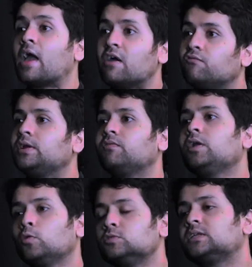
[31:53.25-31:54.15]

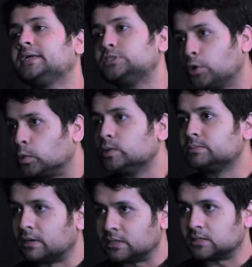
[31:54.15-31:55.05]
Everyone knows 302
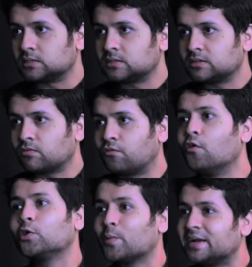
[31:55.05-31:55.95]
is murder.
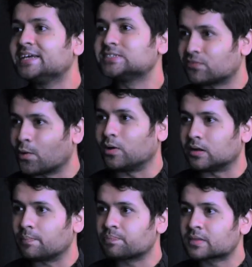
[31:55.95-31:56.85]
420 is
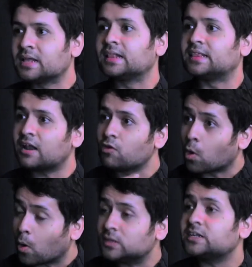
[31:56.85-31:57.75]
fraud. There are
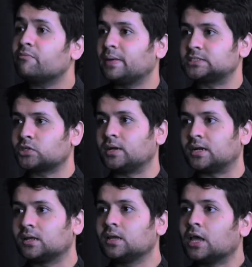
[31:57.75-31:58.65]
laws have based on
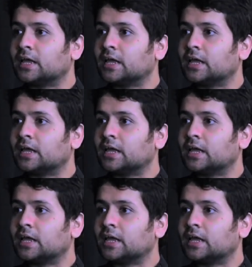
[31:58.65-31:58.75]
it.